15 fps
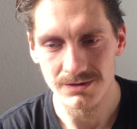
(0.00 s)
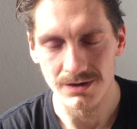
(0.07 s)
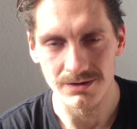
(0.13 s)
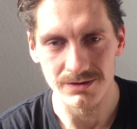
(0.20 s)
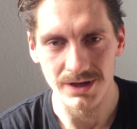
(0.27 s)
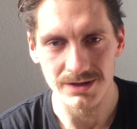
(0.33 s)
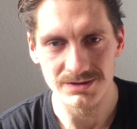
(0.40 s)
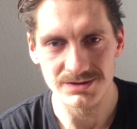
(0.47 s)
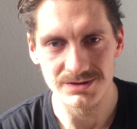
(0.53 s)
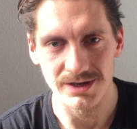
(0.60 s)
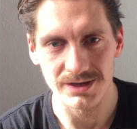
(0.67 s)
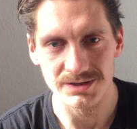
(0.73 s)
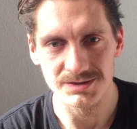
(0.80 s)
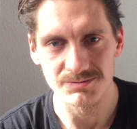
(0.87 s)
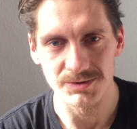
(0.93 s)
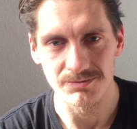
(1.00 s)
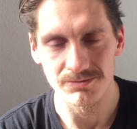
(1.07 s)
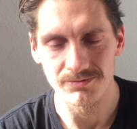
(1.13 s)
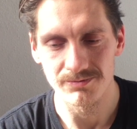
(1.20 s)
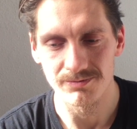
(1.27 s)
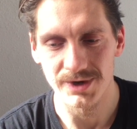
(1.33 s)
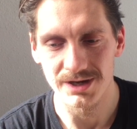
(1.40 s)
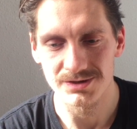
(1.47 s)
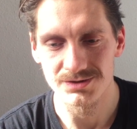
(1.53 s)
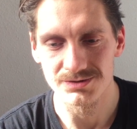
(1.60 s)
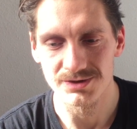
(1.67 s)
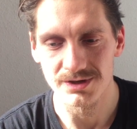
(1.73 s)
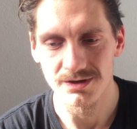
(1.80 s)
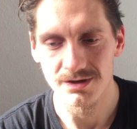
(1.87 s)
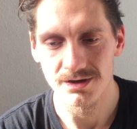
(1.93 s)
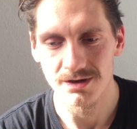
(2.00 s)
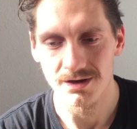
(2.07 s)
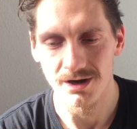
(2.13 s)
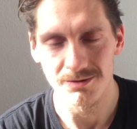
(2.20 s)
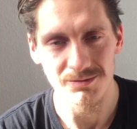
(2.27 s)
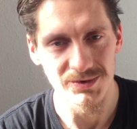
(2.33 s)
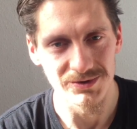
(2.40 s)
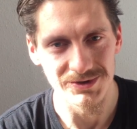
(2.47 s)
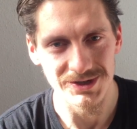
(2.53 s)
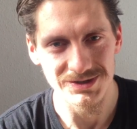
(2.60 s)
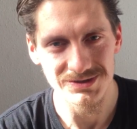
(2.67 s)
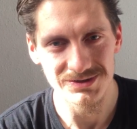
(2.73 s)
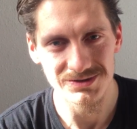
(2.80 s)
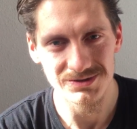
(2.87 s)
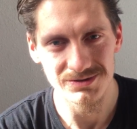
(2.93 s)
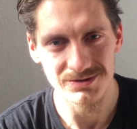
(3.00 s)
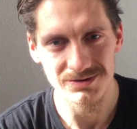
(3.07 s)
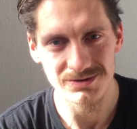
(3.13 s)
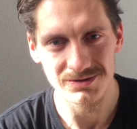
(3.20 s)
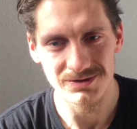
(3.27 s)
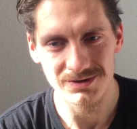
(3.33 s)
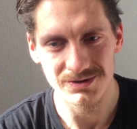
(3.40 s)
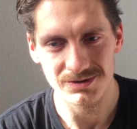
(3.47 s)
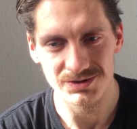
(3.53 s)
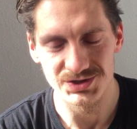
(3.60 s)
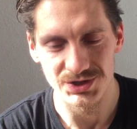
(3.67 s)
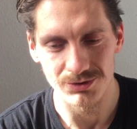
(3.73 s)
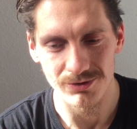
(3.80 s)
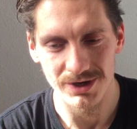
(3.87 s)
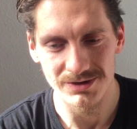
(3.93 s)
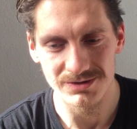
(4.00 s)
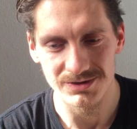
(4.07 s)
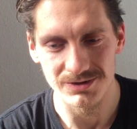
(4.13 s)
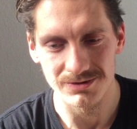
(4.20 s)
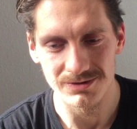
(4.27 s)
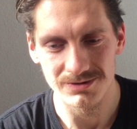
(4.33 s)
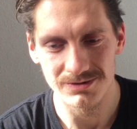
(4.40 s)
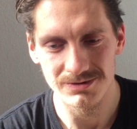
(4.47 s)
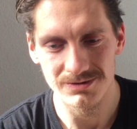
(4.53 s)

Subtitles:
And that takes me back to the humbleness, surrender.